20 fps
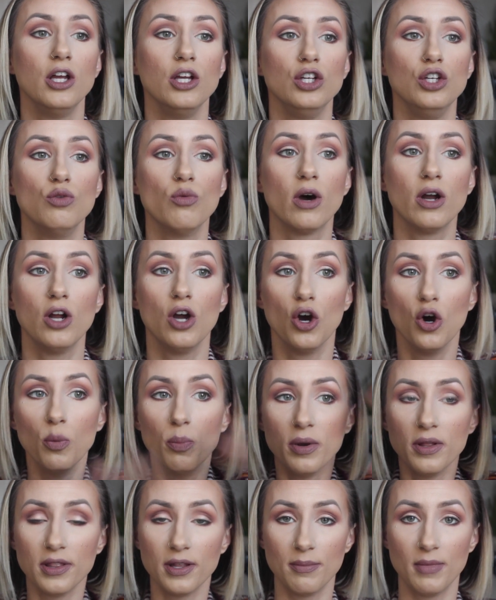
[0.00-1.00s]
You want to
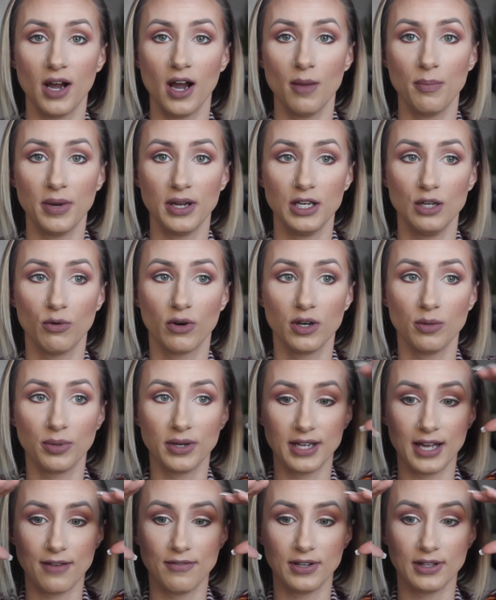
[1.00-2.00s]
open them up, and you want to
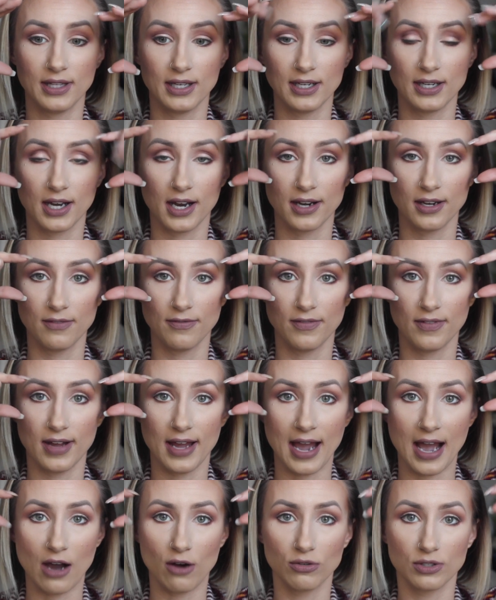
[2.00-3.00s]
bring everything kind
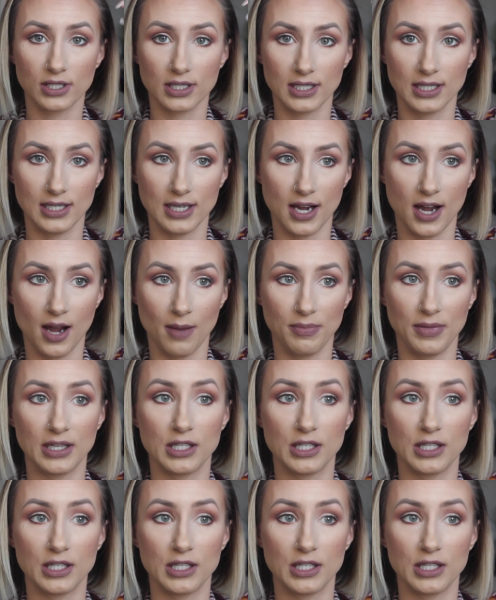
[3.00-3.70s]
of out and up.